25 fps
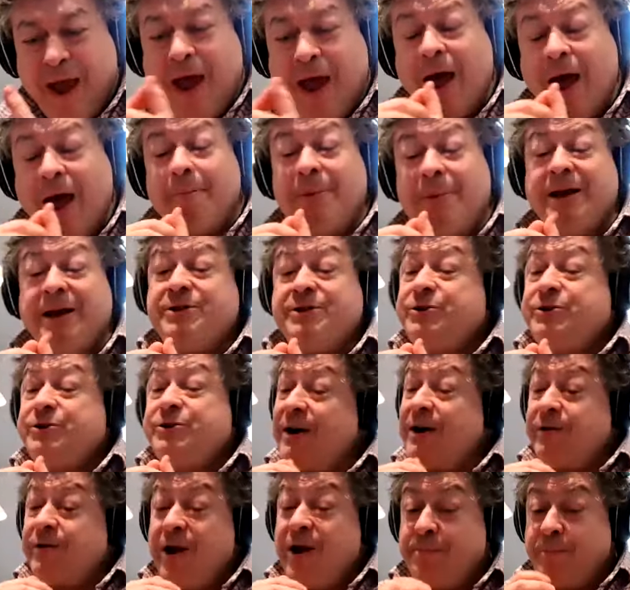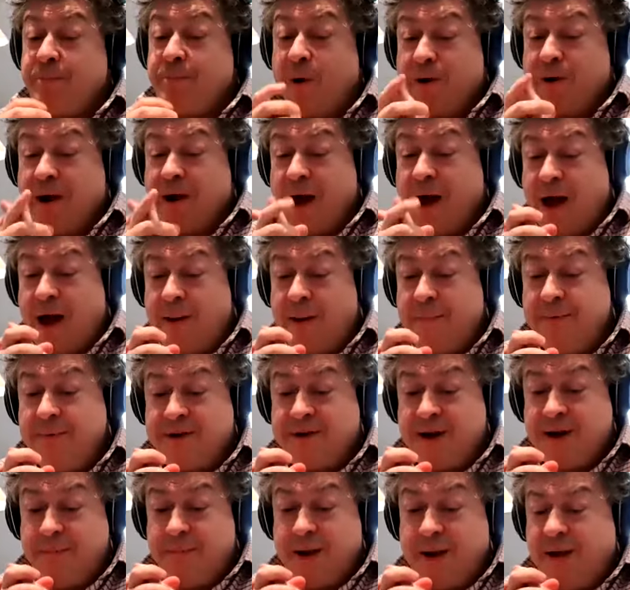But it's a great, great book. And
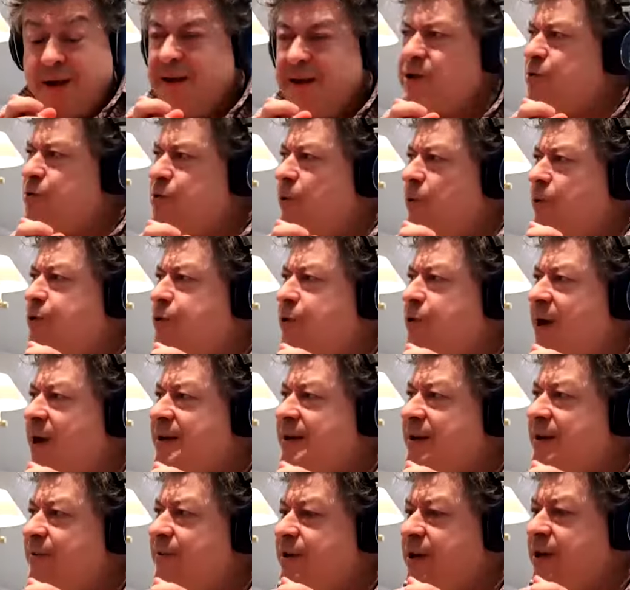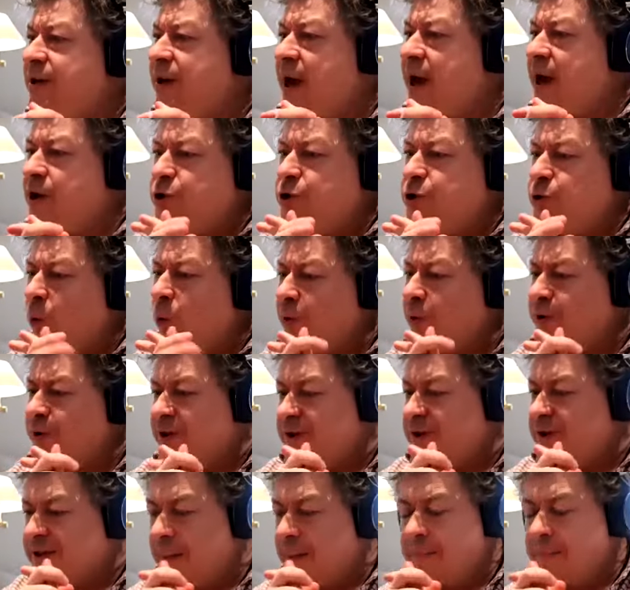um, I think it's called Creativity, a Short
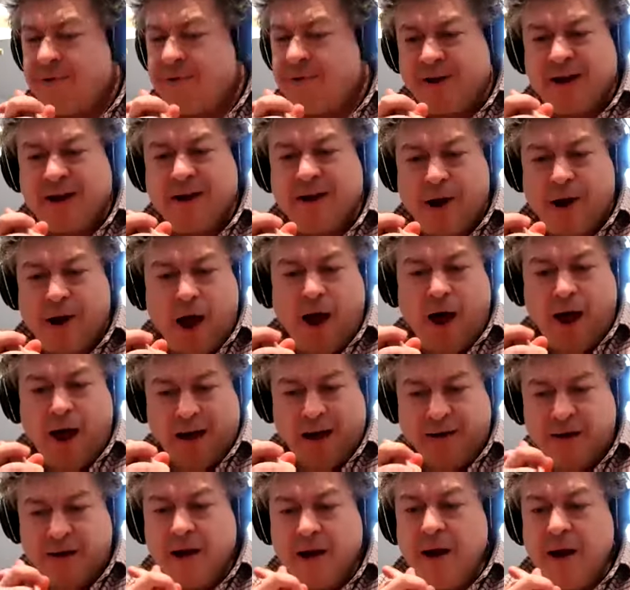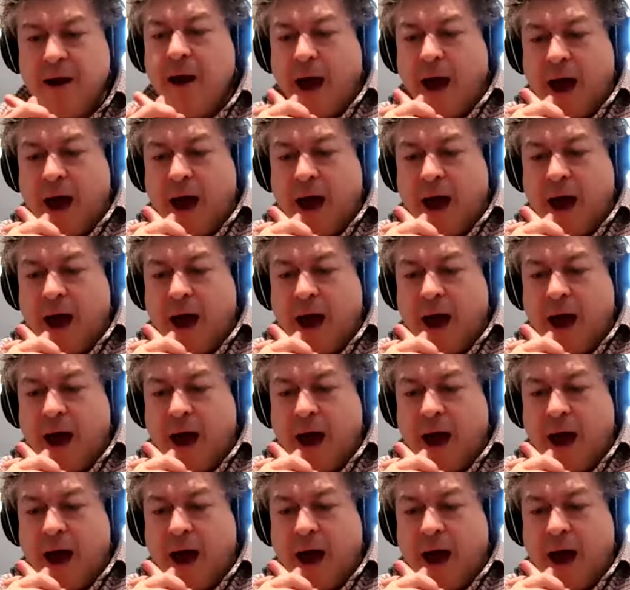and Something Guide. Yeah, I